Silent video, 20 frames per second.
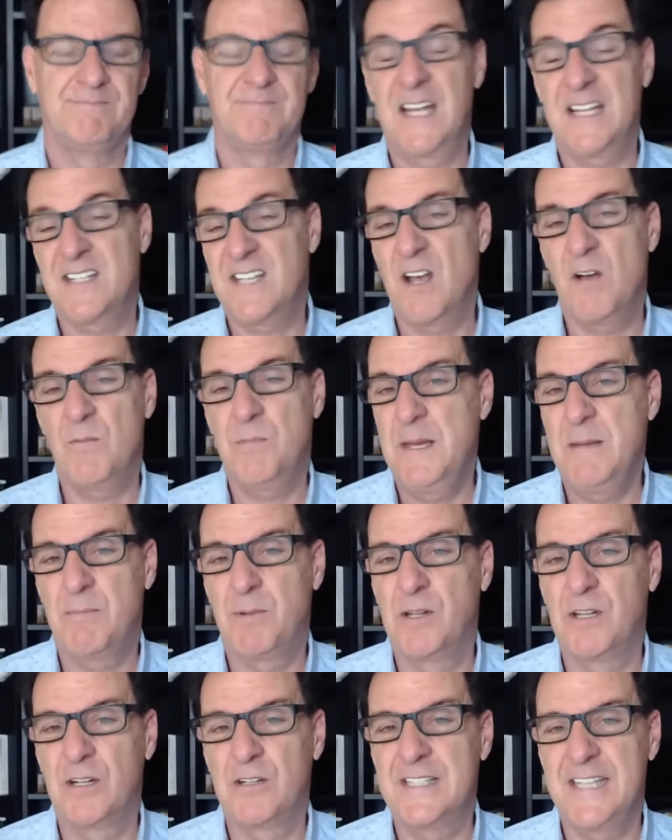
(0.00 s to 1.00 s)
That's how
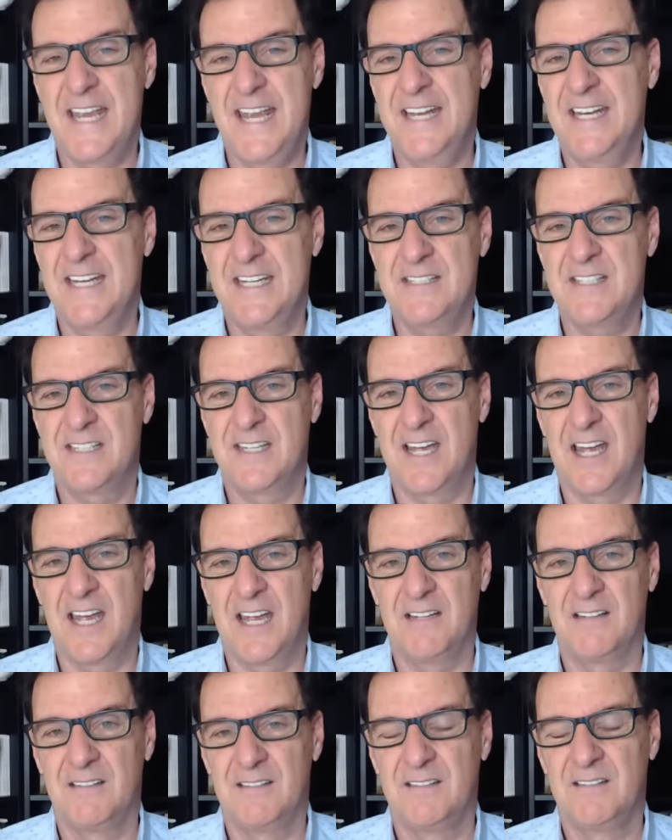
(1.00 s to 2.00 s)
people are dating today.